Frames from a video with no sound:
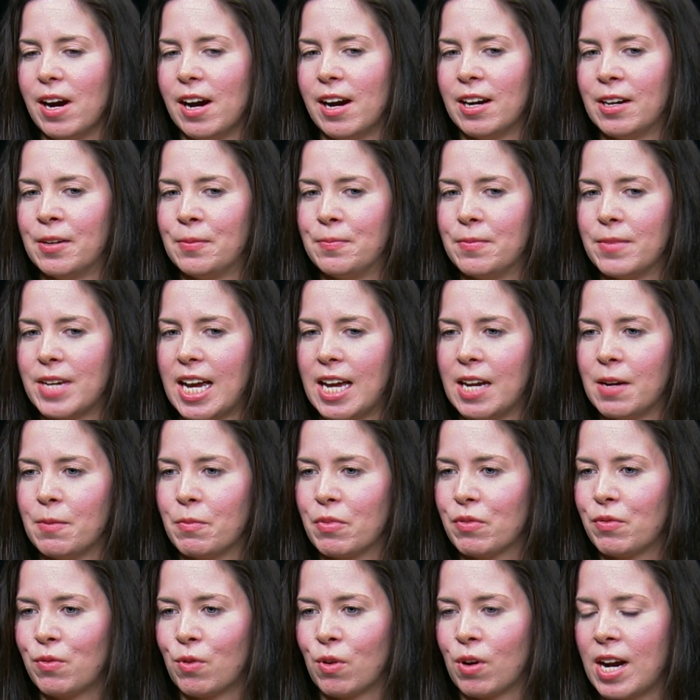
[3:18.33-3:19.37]
And
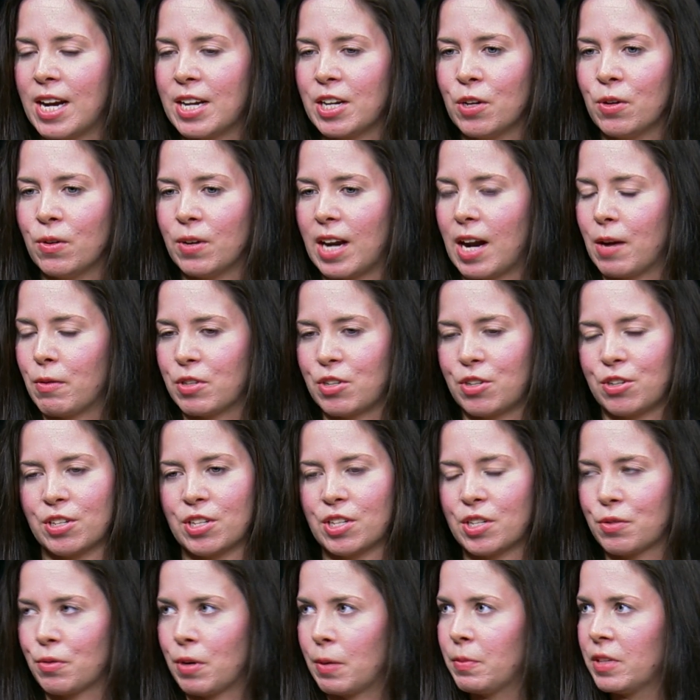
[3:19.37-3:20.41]
before I knew it, I was just
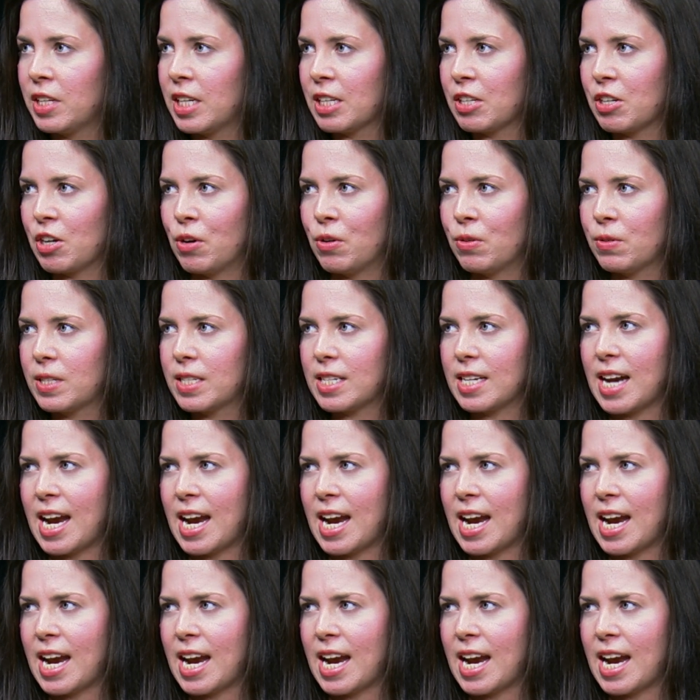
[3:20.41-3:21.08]
scribbling notes,